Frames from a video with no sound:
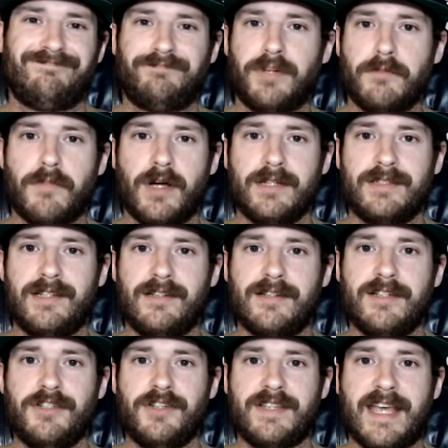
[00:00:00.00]
But Montel
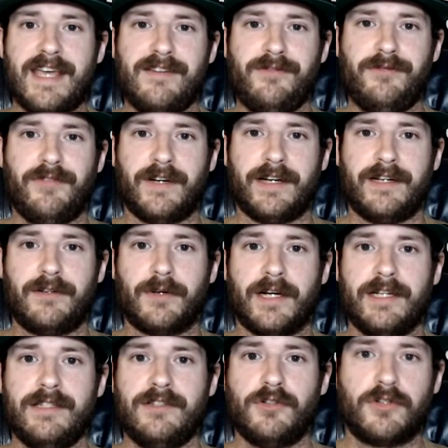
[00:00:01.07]
could just hand fight,
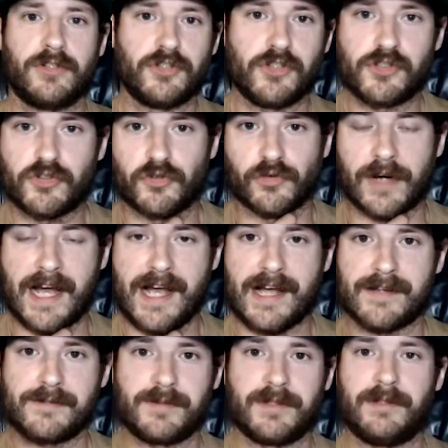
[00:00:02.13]
right? You can just
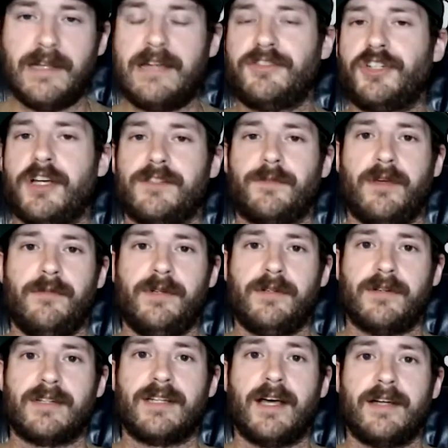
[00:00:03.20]
grasp. And not, trust me, I've been
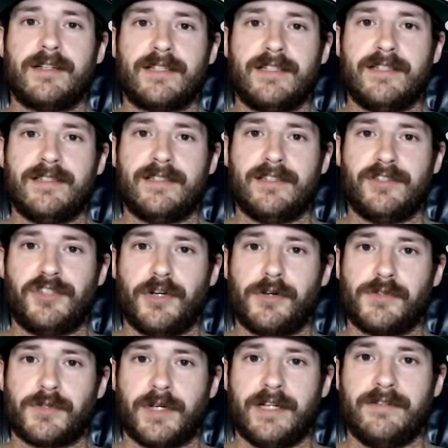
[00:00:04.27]
in a ton of guillotine
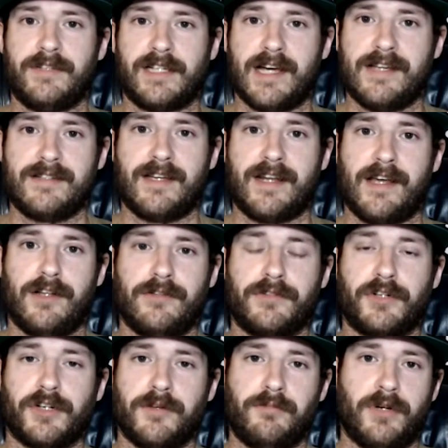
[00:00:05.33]
chokes, right? The guy's got a hell
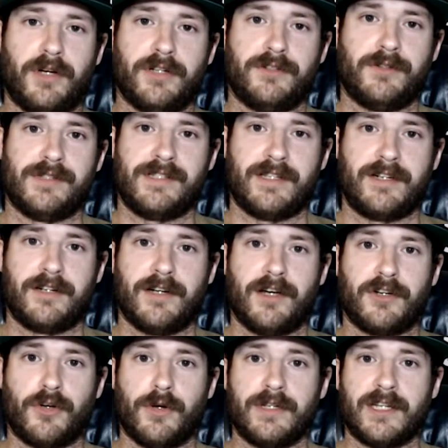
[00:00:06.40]
of a grip on you. It's like you're
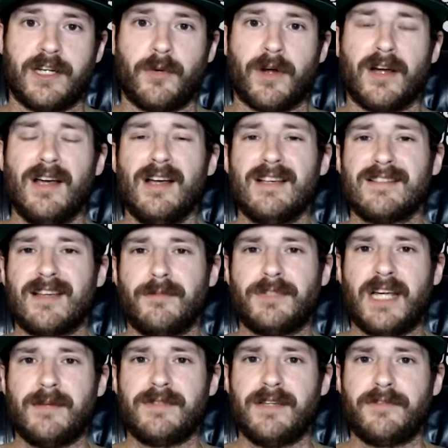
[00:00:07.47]
not going anywhere.
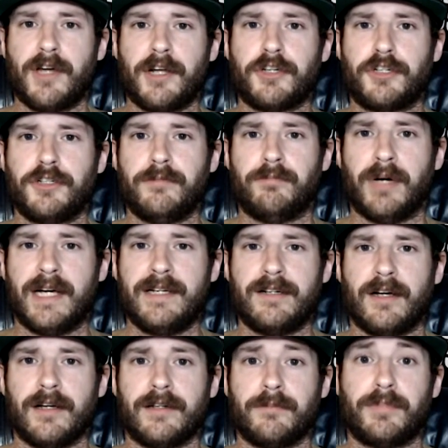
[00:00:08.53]
Sometimes they've got a good bite
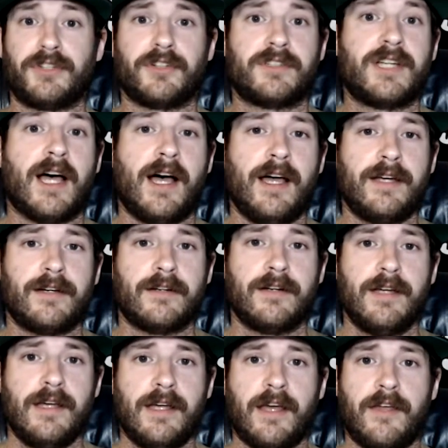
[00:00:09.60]
on it, but they're tired.
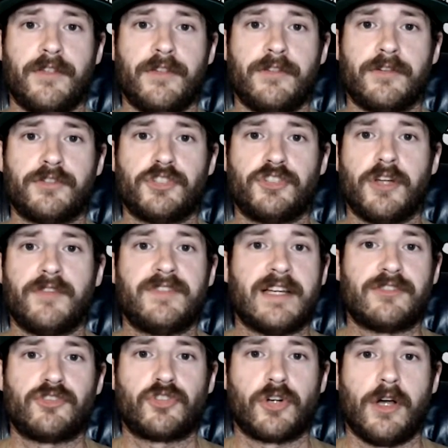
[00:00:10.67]
And then they're just not
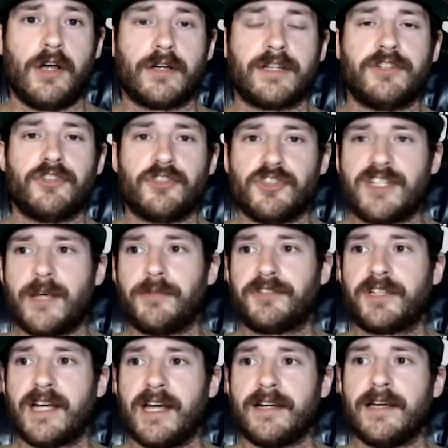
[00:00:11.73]
that strong. And you're just able
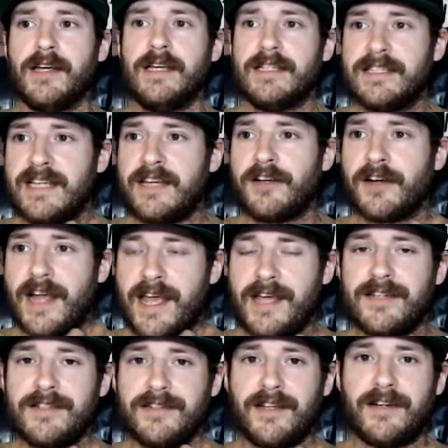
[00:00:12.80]
to kind of get your
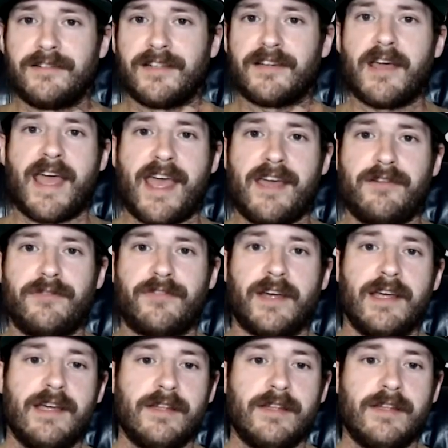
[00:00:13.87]
hand in there and like hand fight.